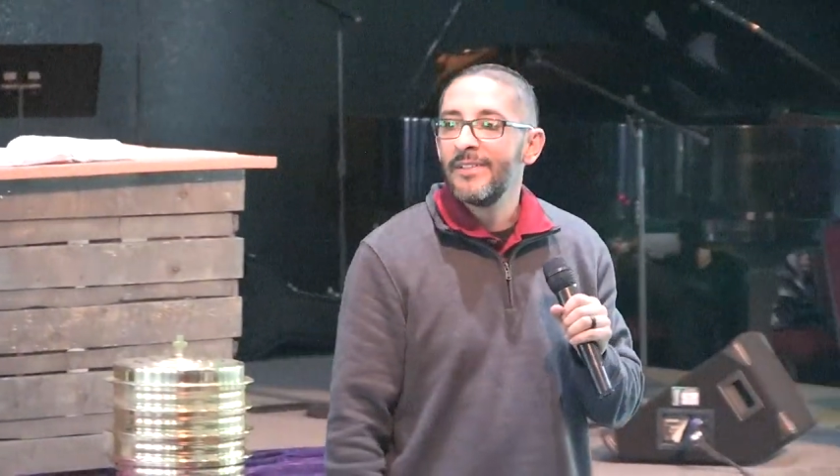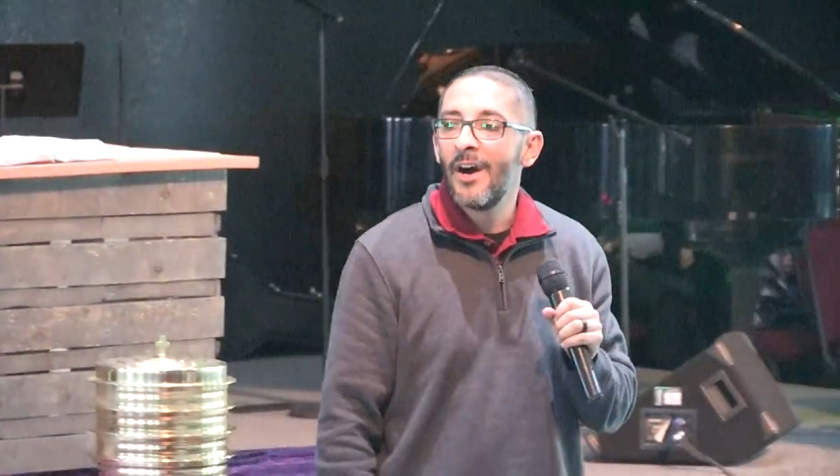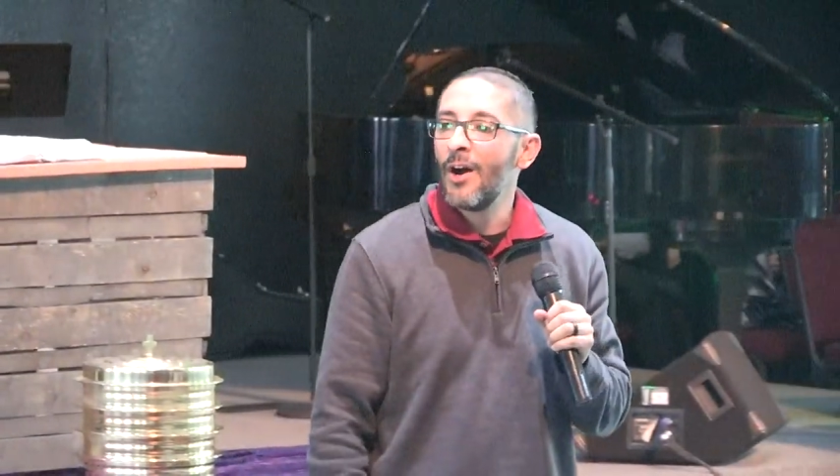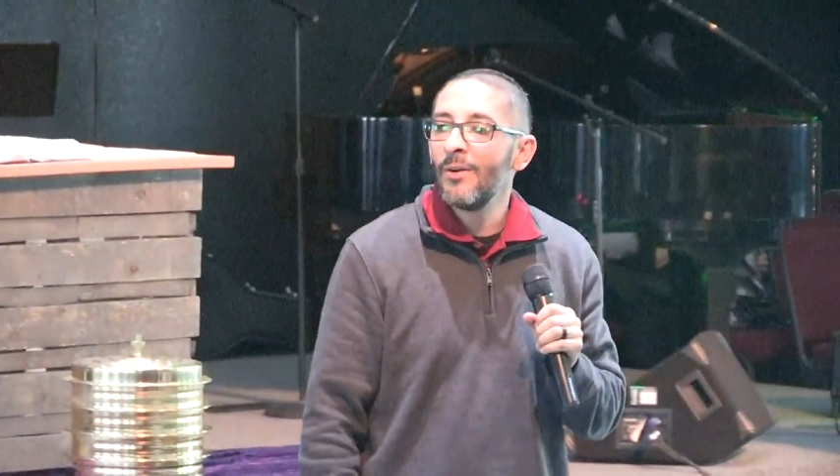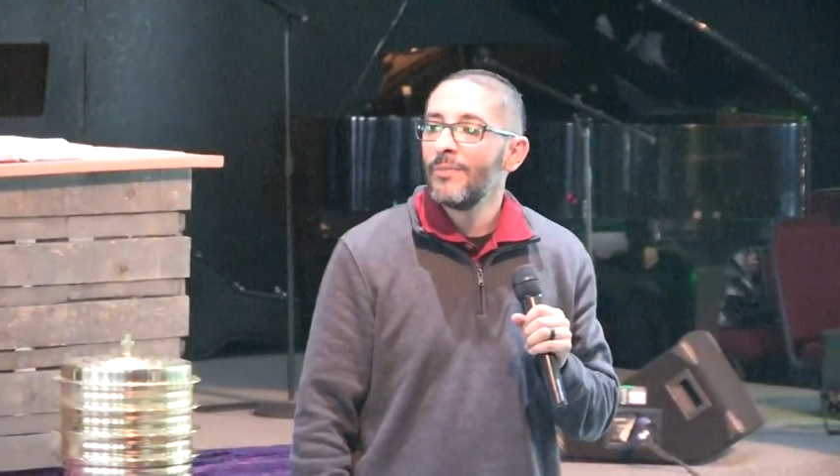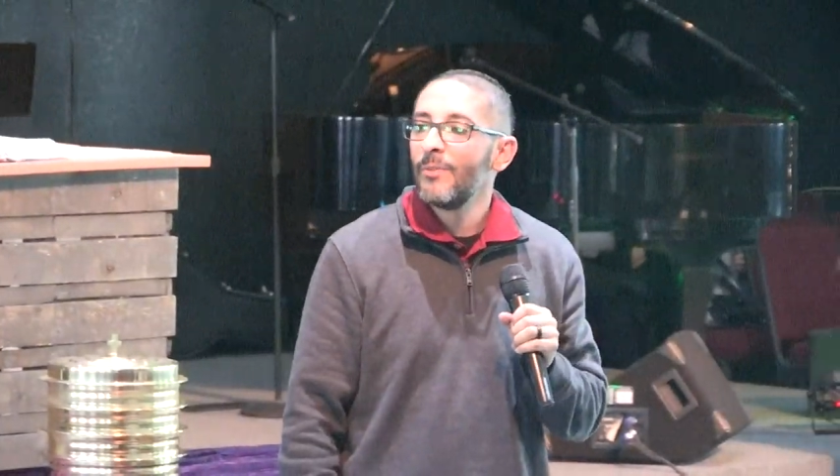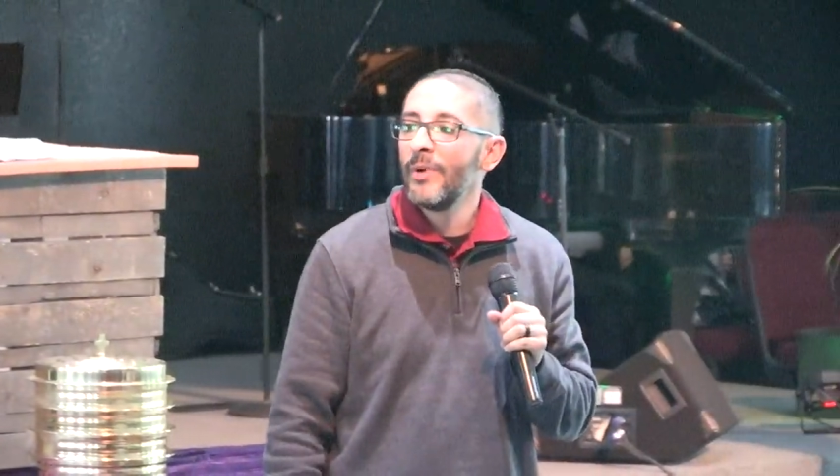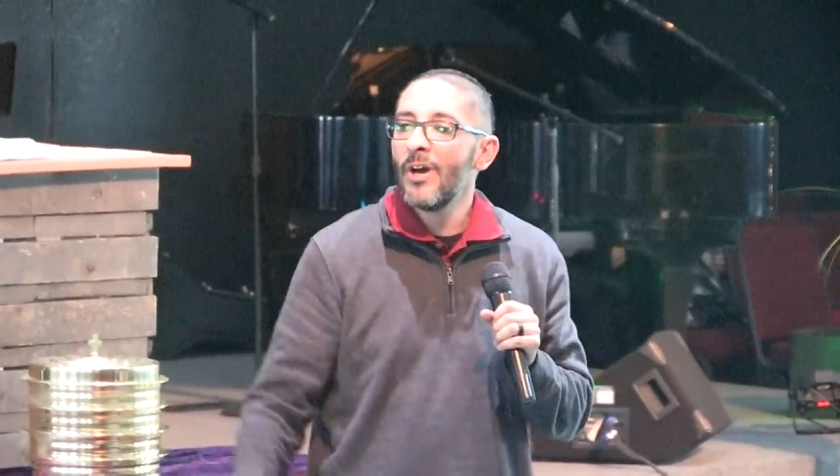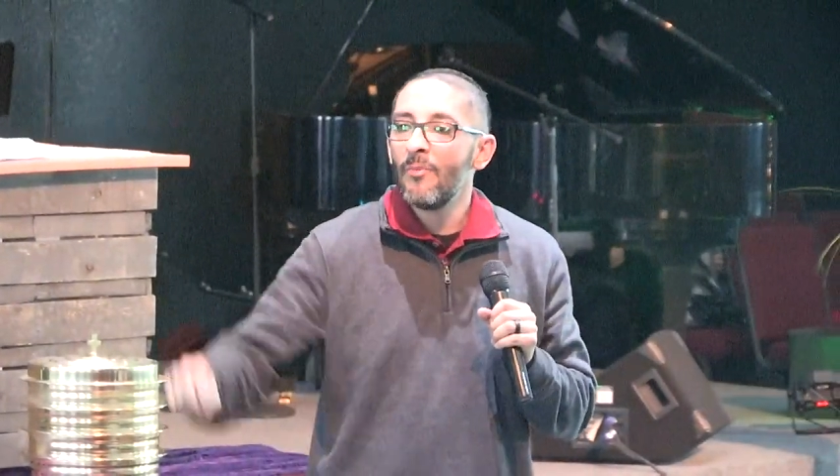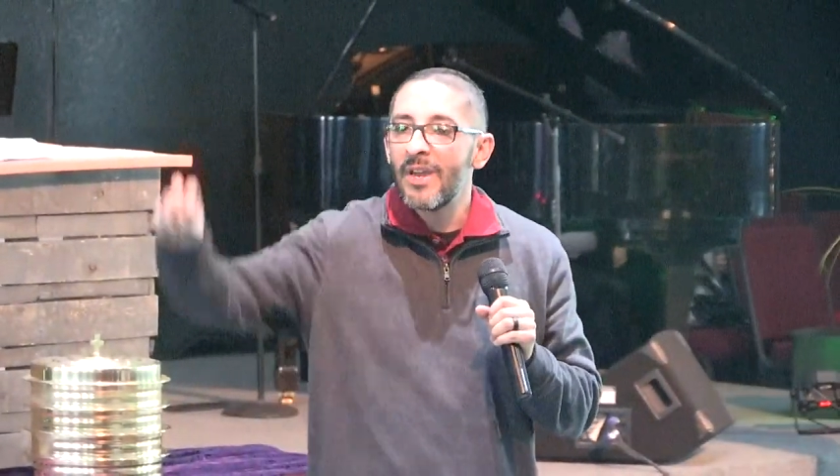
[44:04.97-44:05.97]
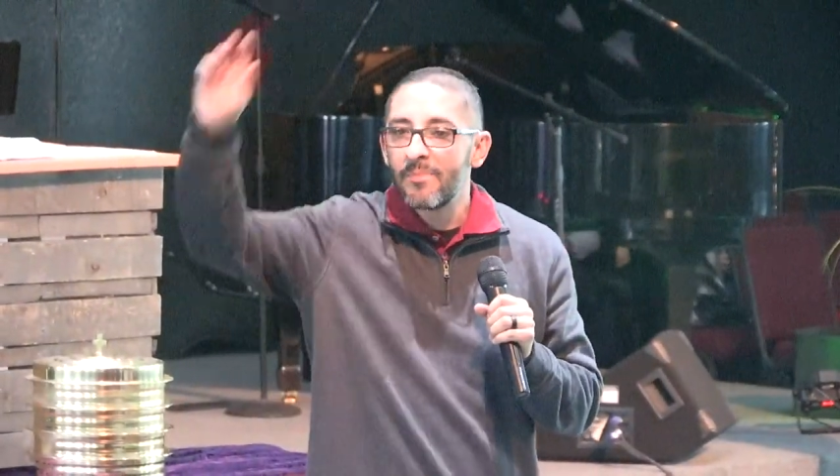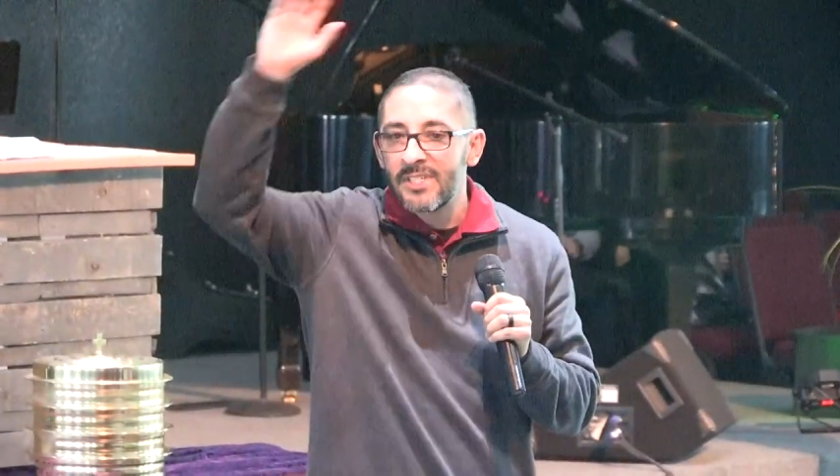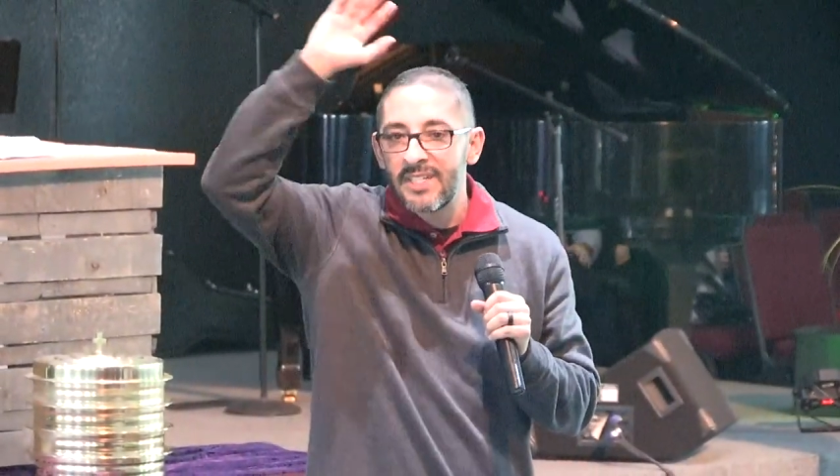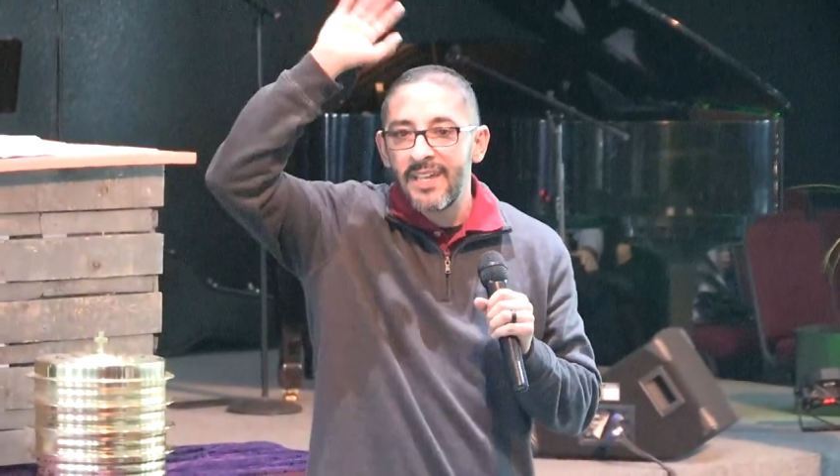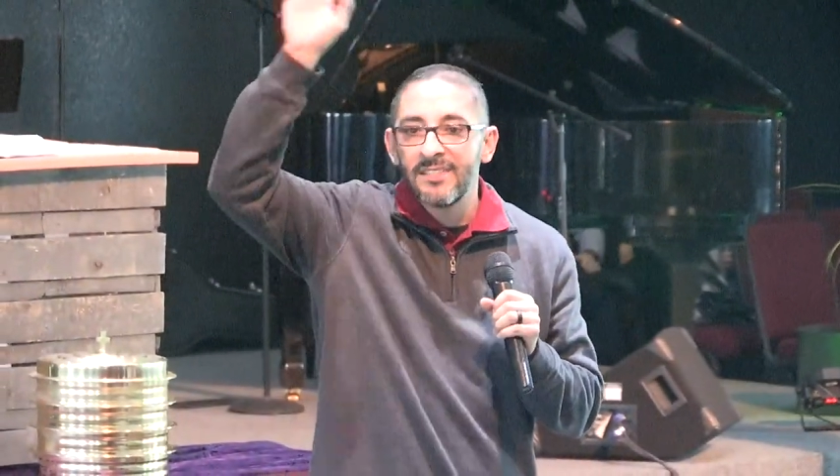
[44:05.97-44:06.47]
No, we all make
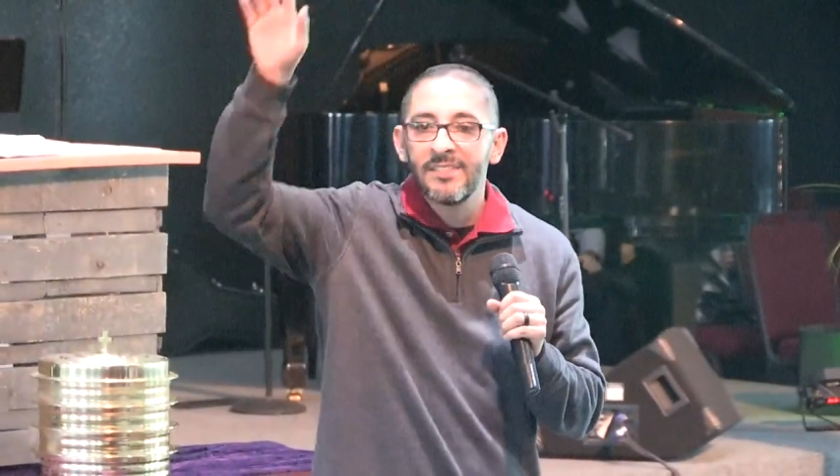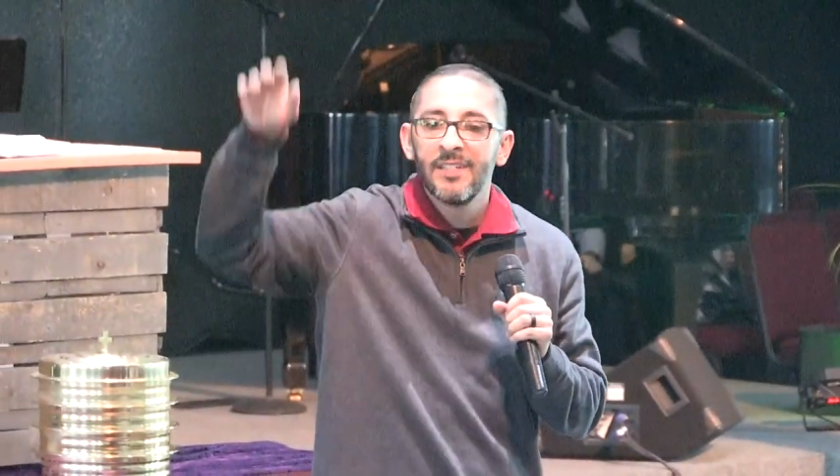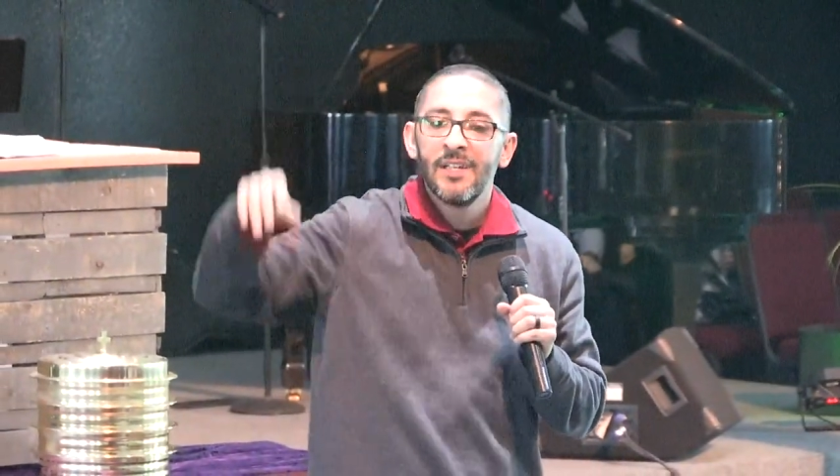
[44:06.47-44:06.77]
mistakes.